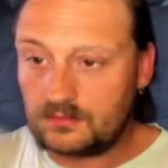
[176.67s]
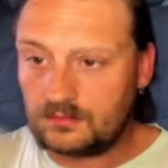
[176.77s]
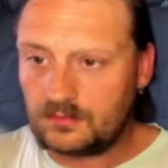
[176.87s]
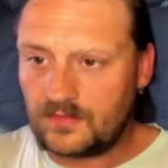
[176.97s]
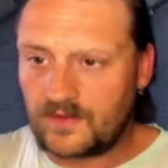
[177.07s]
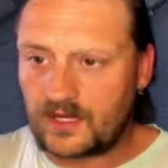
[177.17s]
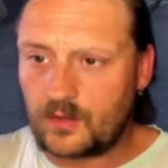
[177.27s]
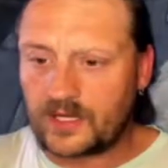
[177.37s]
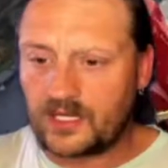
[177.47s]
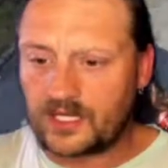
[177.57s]
If I can
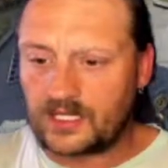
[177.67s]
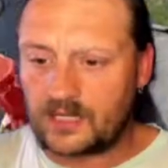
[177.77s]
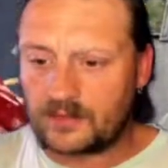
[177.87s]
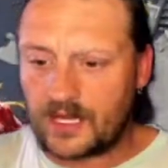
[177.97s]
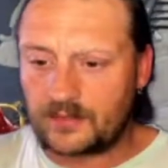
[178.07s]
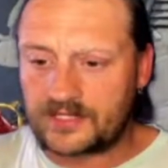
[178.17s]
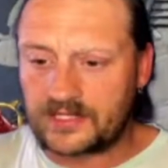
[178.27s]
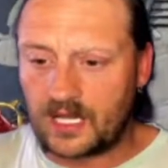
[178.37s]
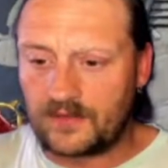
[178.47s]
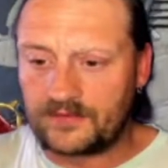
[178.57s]
quit clicking on random stuff.